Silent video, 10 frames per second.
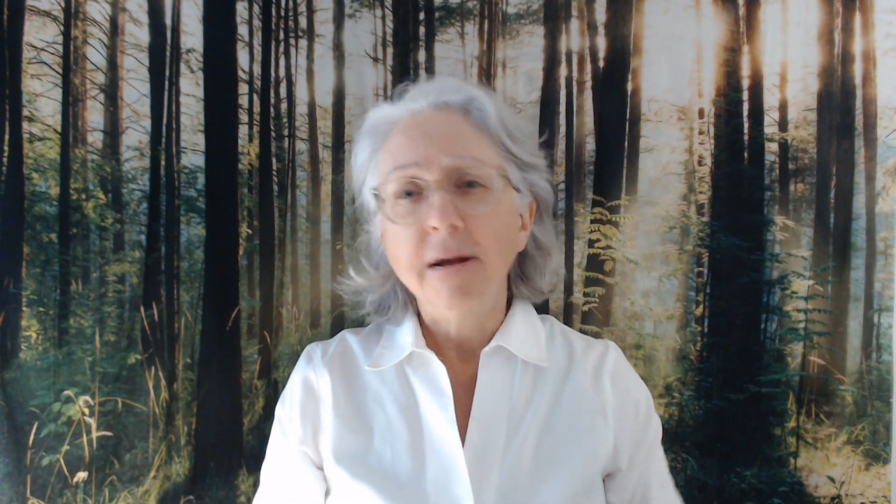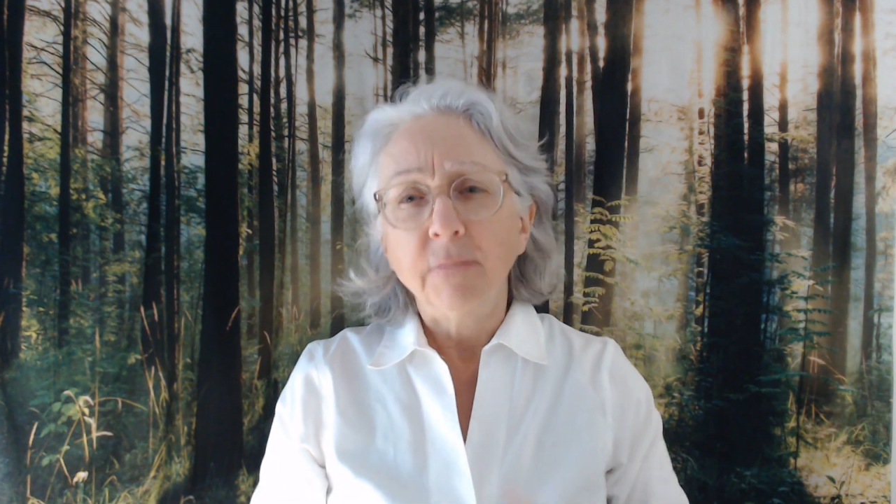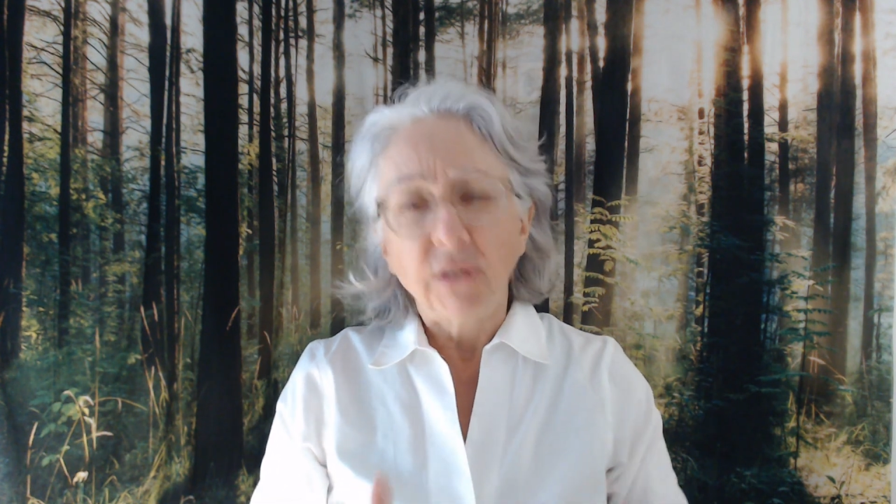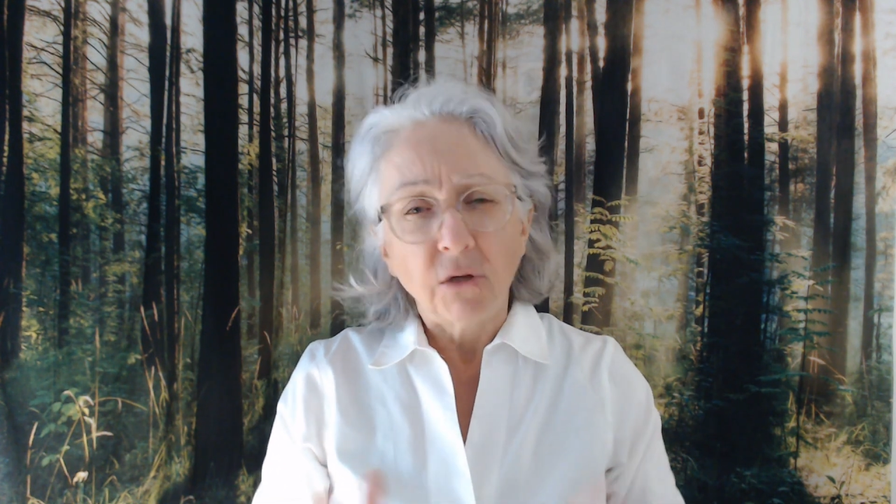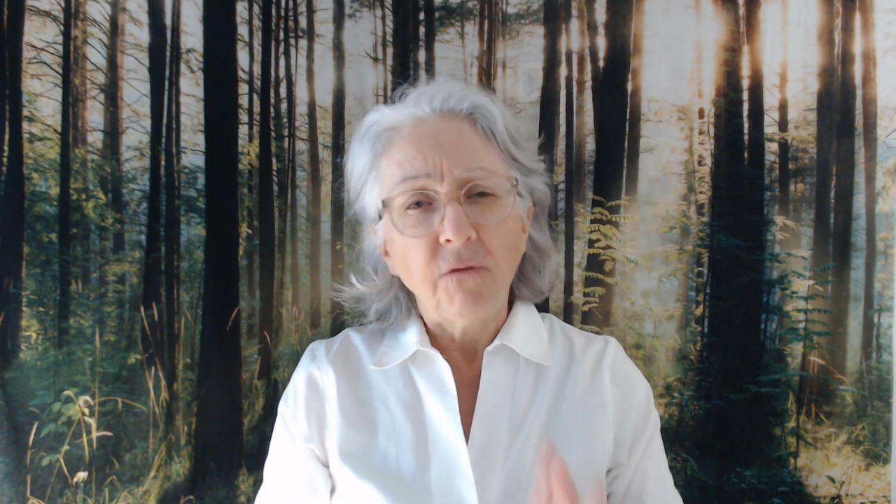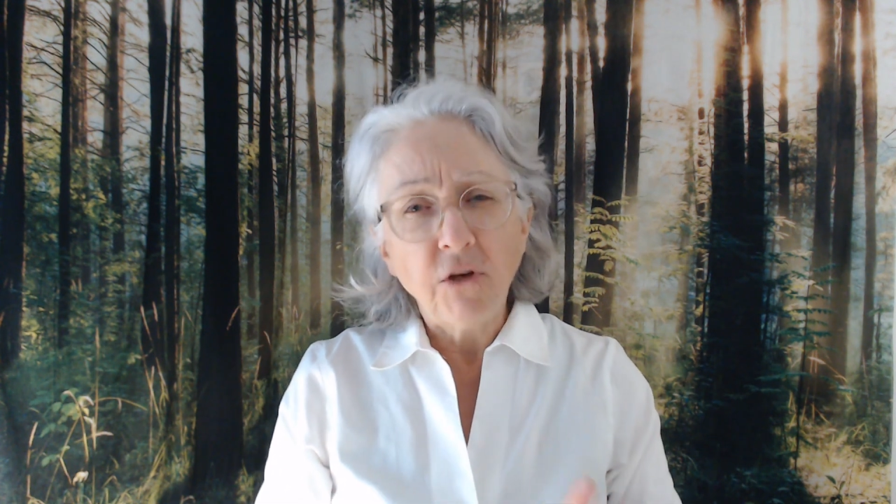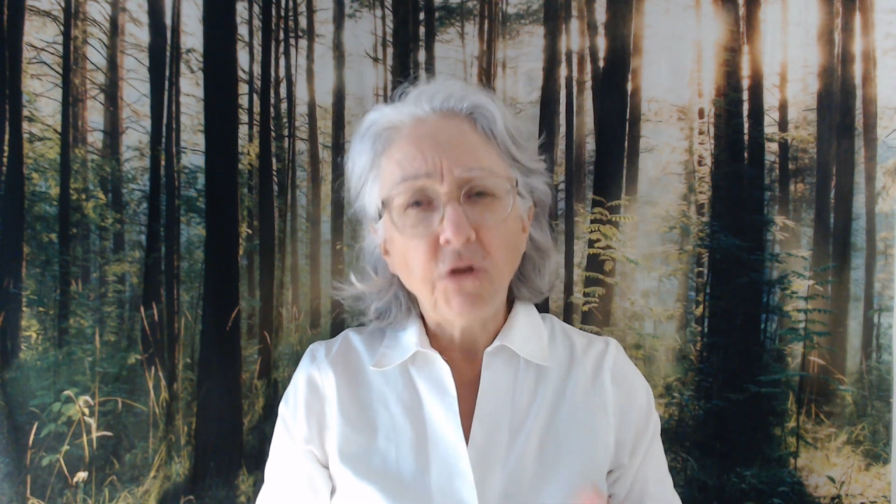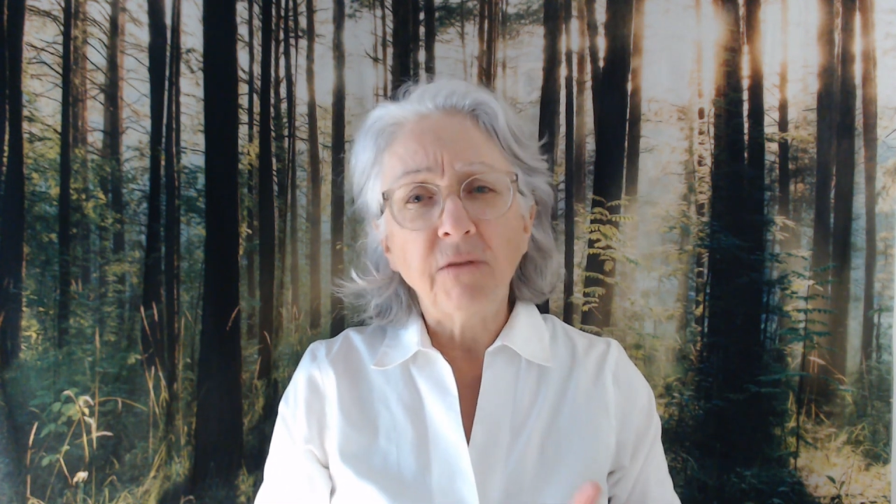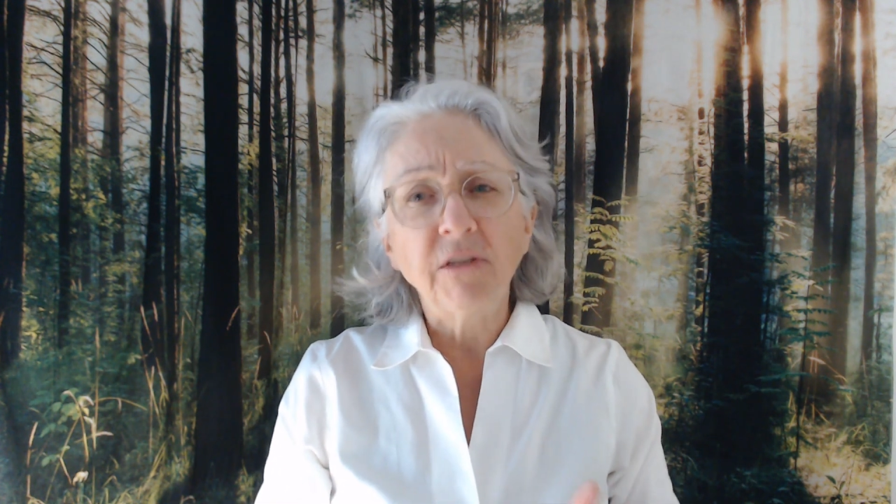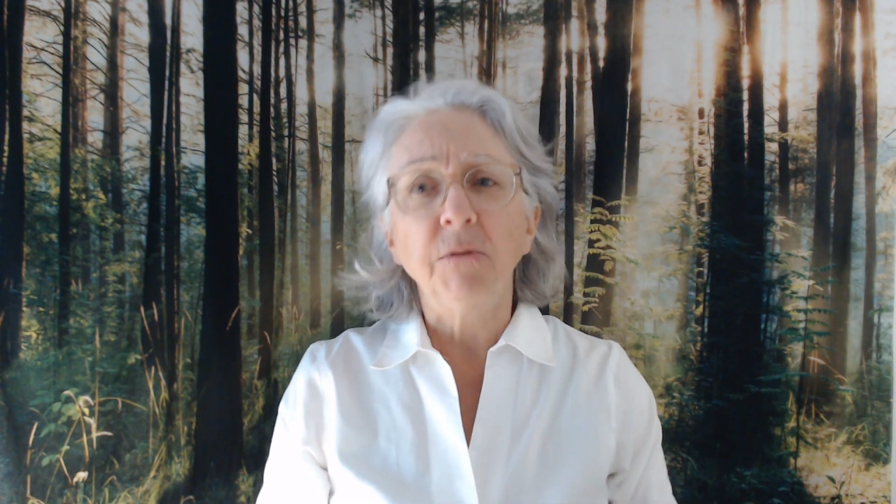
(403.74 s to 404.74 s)
So if you
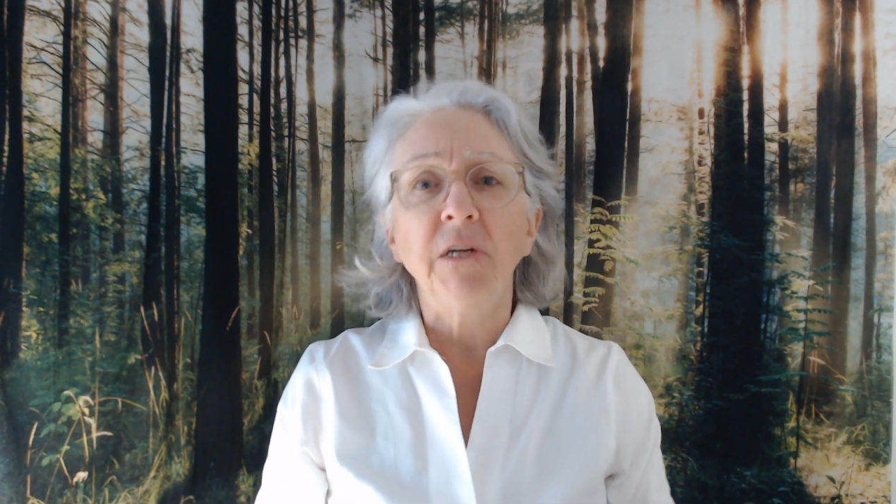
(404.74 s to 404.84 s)
do have some